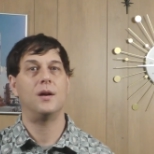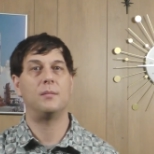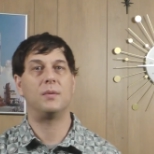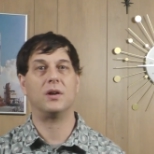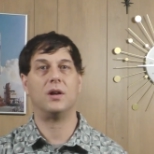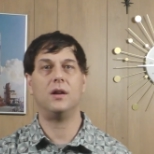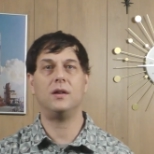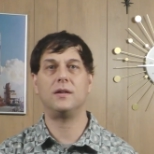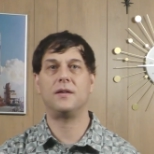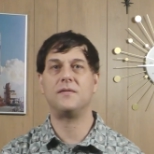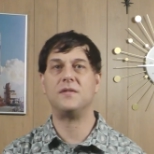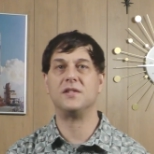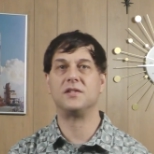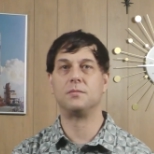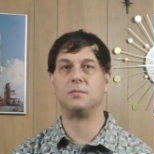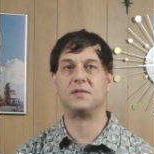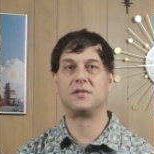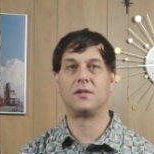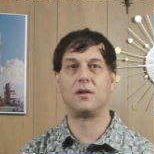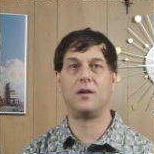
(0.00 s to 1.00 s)
but all of
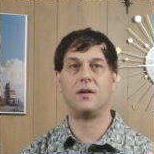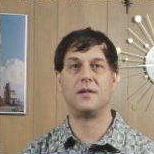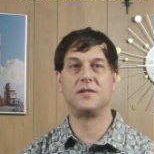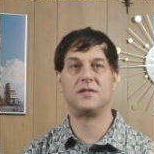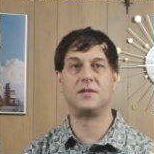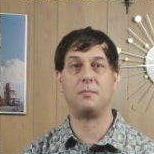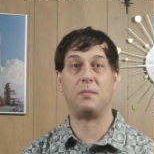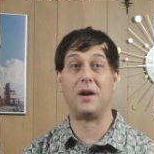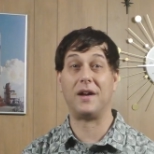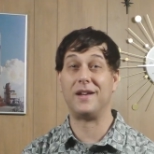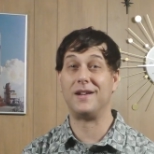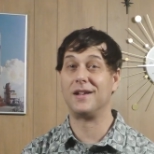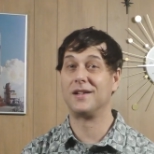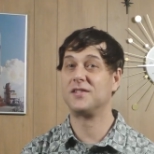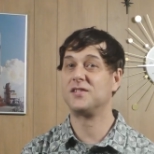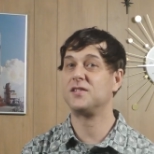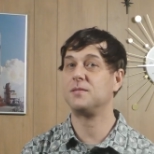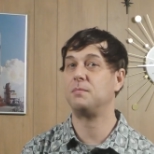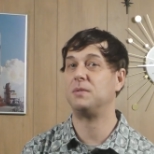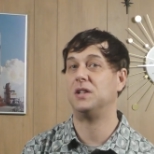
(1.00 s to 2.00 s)
this was caused by an
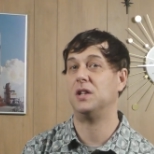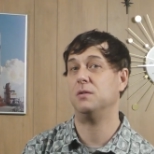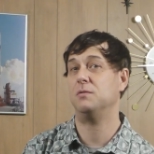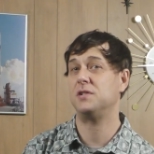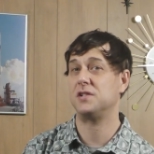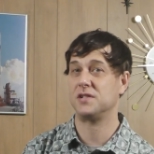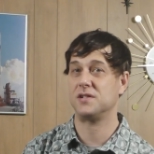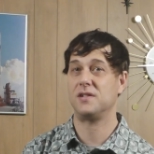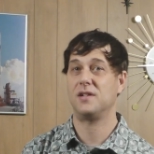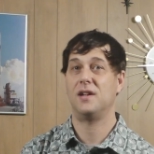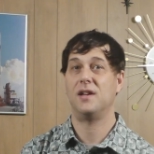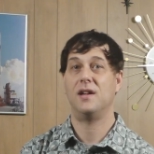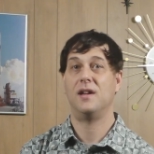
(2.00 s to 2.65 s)
explosion.